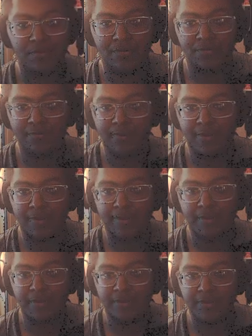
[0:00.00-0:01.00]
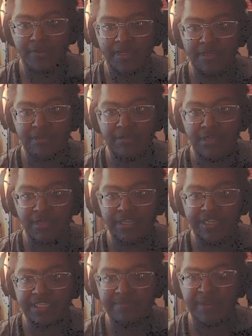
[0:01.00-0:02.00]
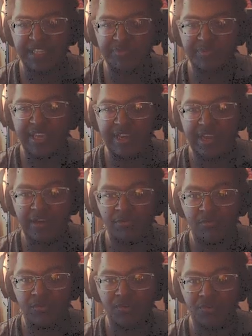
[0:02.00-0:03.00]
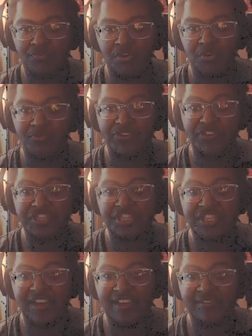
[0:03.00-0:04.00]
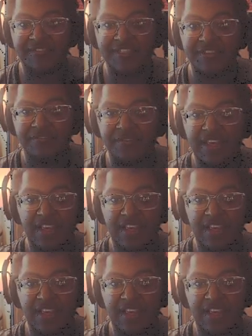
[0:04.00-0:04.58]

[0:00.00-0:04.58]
Alright. I think it's best we get out. Who knows where these shafts and